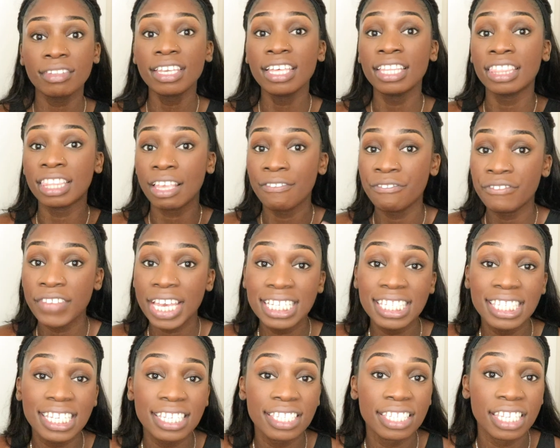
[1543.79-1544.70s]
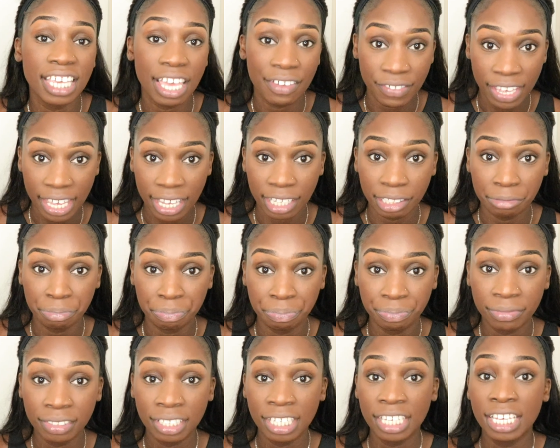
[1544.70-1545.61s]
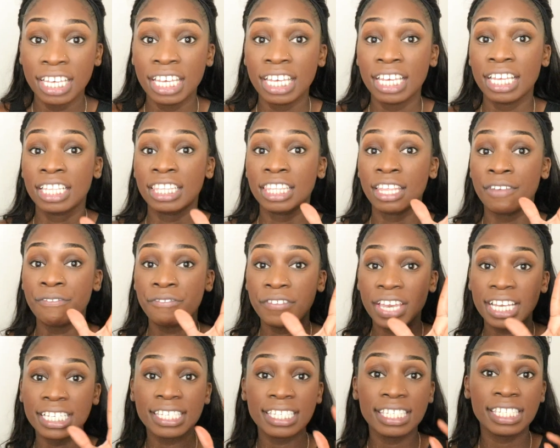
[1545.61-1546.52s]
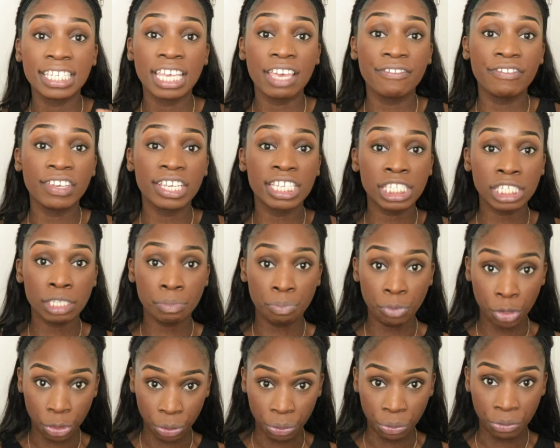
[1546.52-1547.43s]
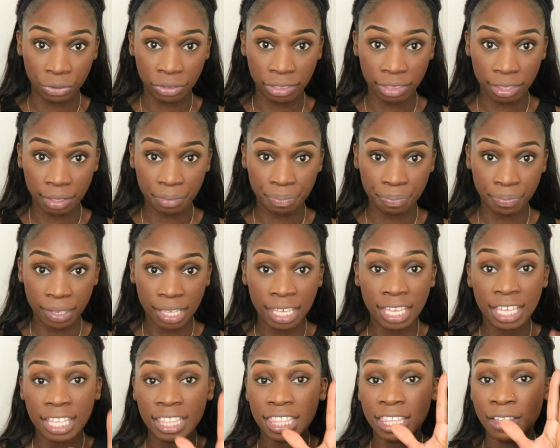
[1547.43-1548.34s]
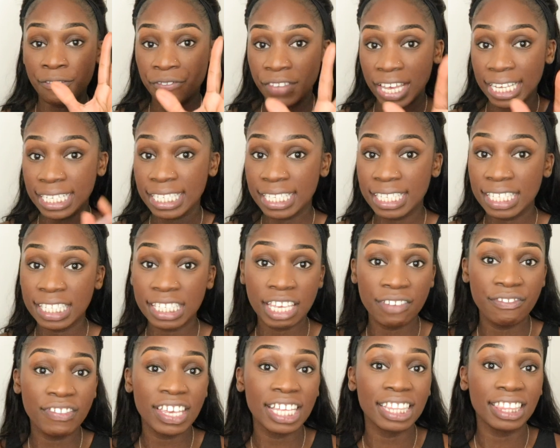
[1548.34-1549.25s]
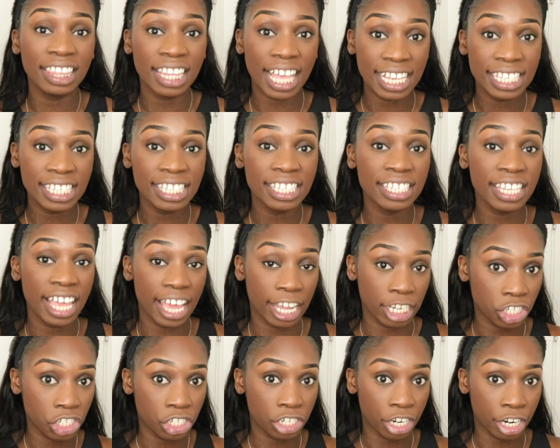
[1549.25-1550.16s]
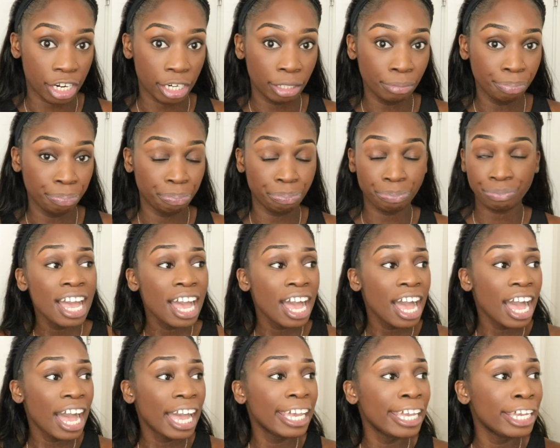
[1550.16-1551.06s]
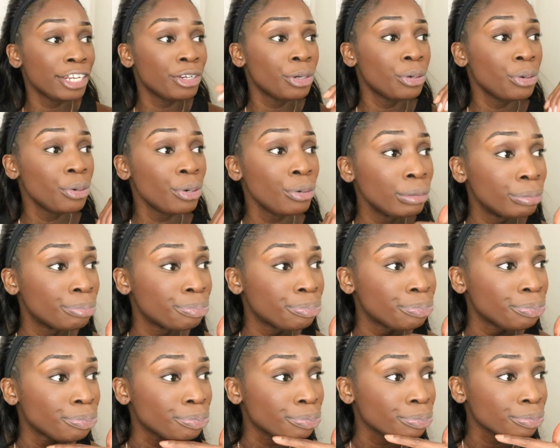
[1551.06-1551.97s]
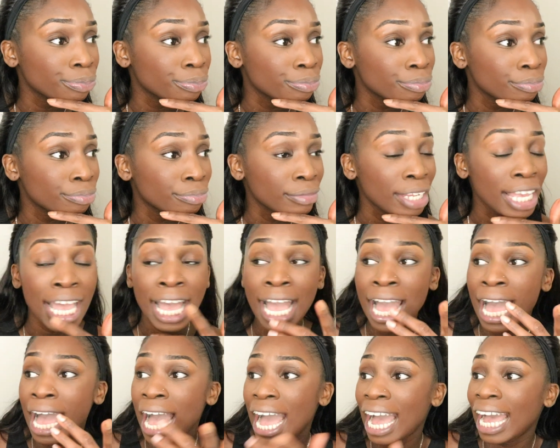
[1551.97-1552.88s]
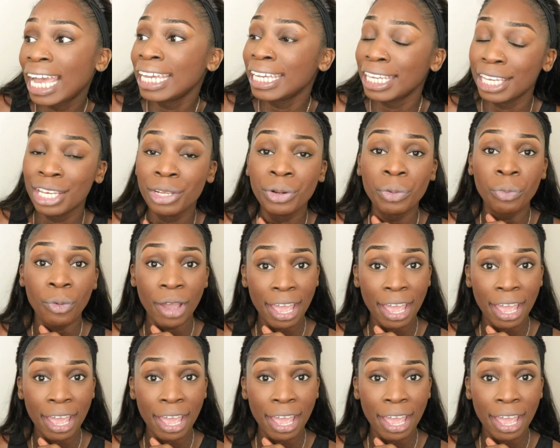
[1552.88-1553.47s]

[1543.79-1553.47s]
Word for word: The face is giving. The face is giving smooth. The face is giving less texture. High end who? High end